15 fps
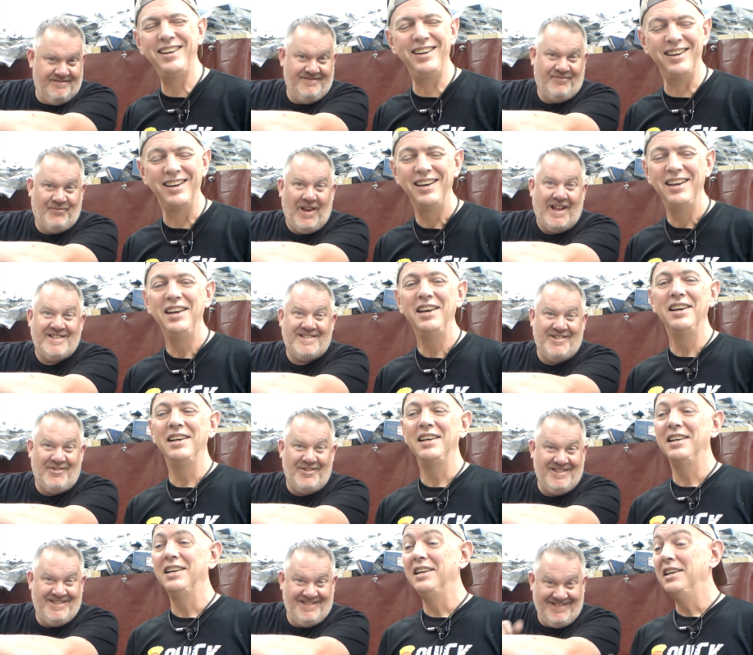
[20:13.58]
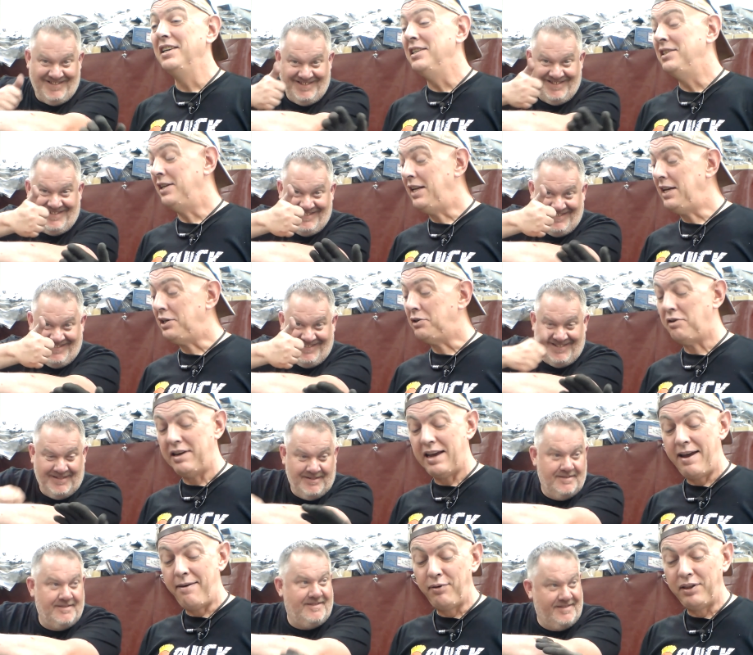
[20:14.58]
Speaker 1: So
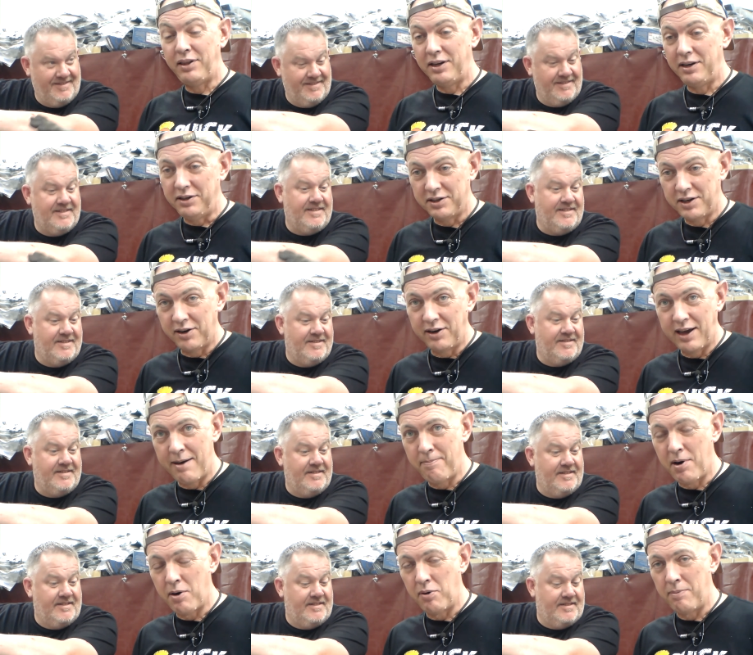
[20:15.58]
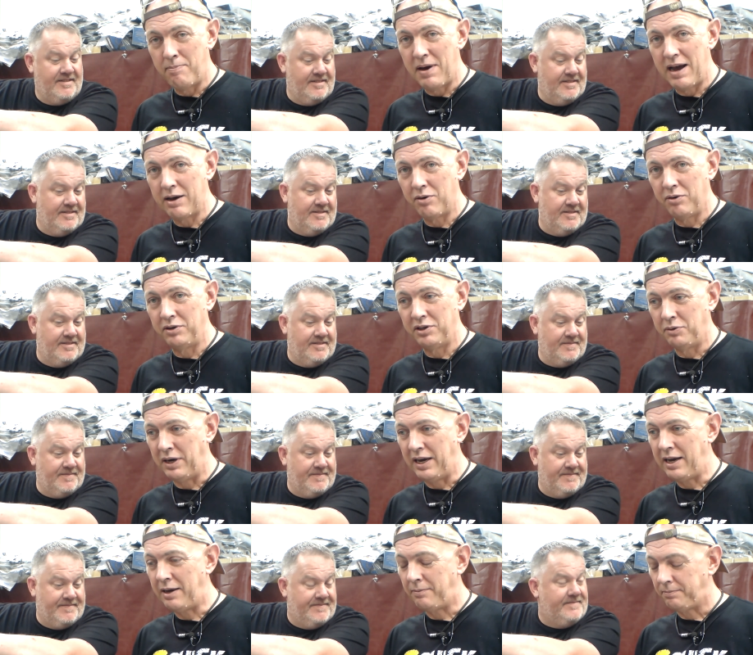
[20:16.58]
Speaker 2: literally everything is going to get bolted back onto
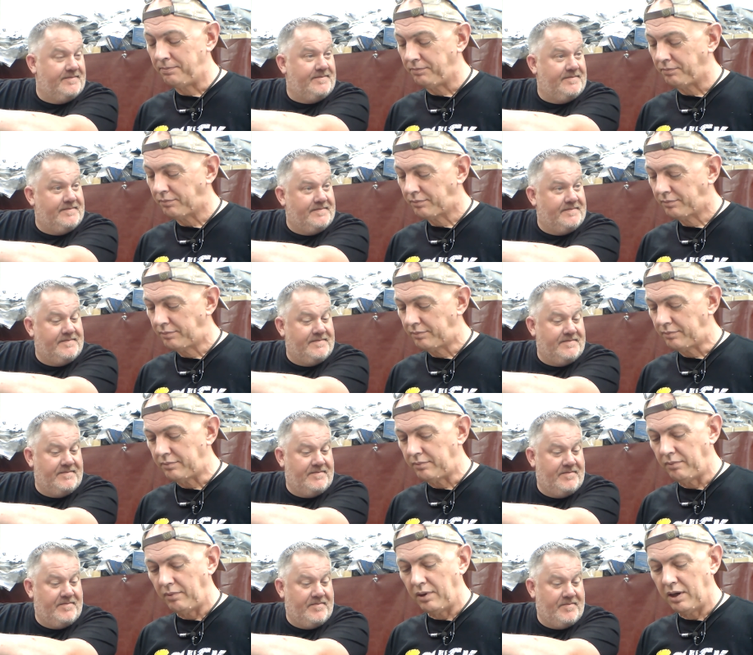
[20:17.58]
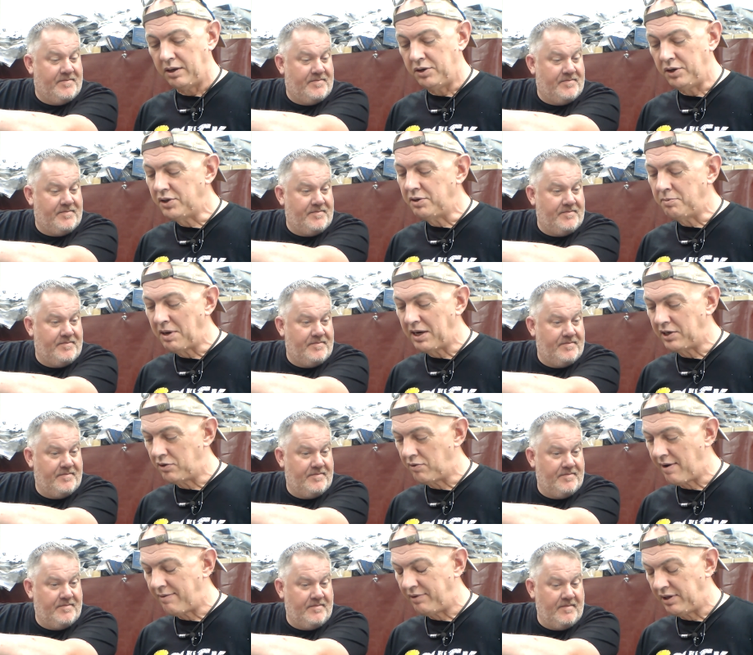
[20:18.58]
it just to make
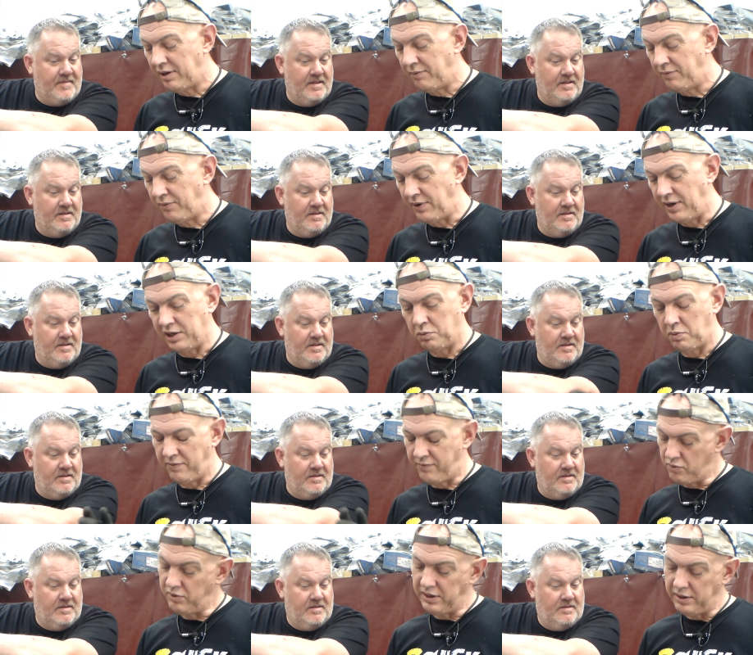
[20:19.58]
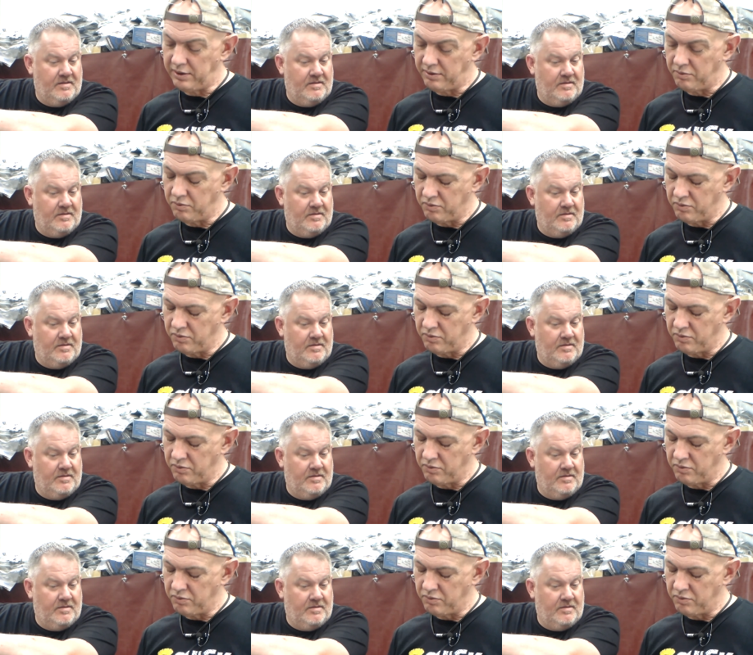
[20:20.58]
sure everything fits. We've already,